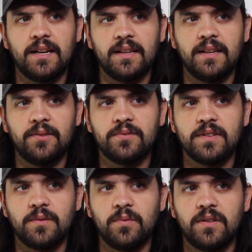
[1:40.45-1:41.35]
I think it was
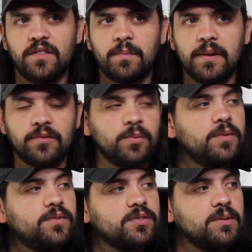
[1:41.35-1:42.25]
like with the Space
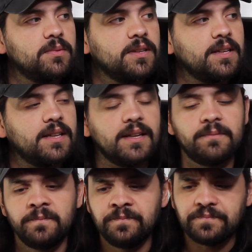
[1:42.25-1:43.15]
Wolves or something like that.